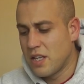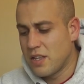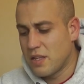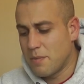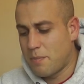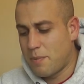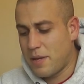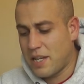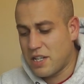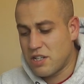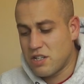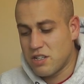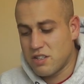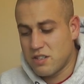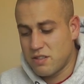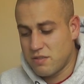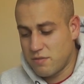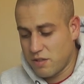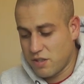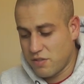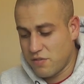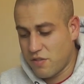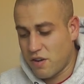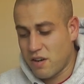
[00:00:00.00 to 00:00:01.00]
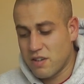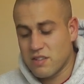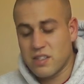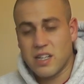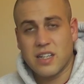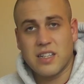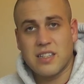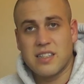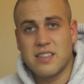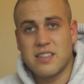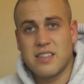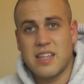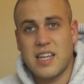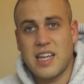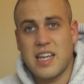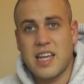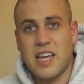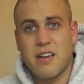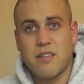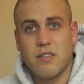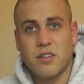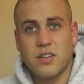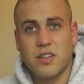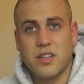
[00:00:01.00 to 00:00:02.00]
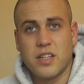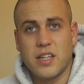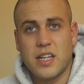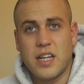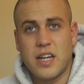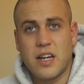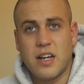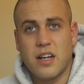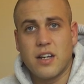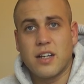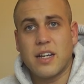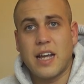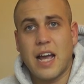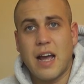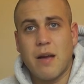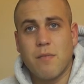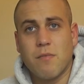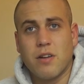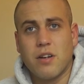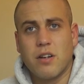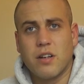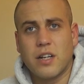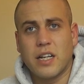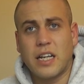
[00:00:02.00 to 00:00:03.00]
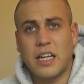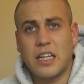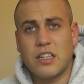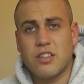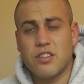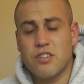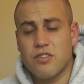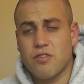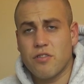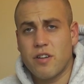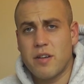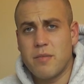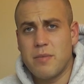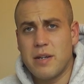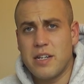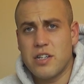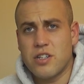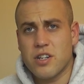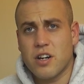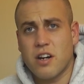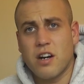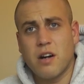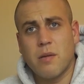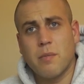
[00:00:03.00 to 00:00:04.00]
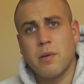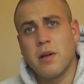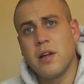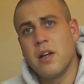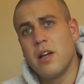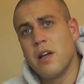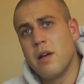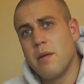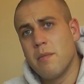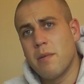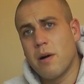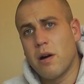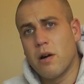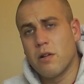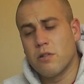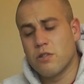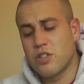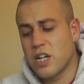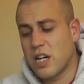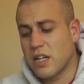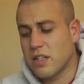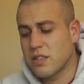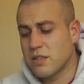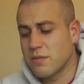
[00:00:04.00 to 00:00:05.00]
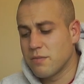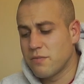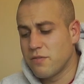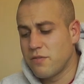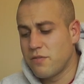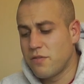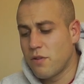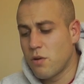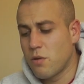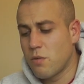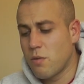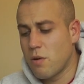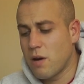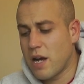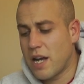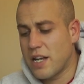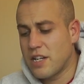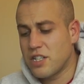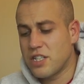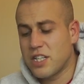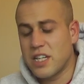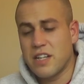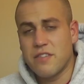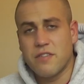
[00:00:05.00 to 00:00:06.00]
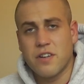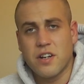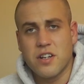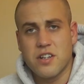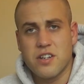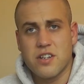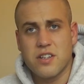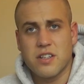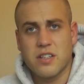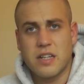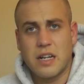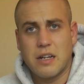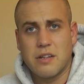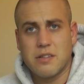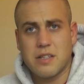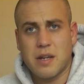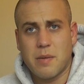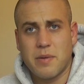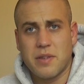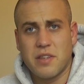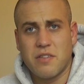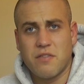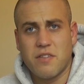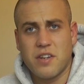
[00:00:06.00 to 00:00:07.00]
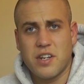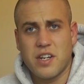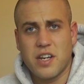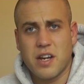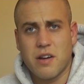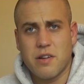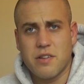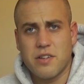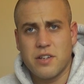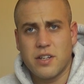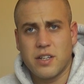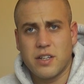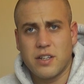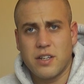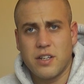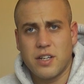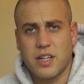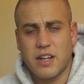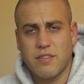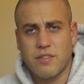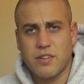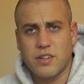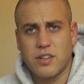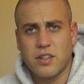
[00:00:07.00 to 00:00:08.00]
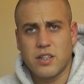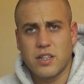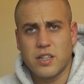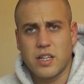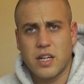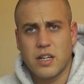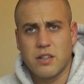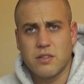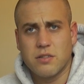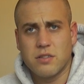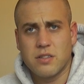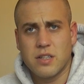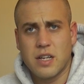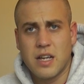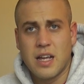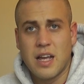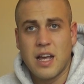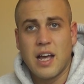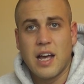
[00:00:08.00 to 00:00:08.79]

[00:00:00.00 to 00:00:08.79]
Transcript: The pictures, as far as I can see here on the camera, look extremely sharp, but I'll chuck some full HD versions of those up in the video and you can have a look at those.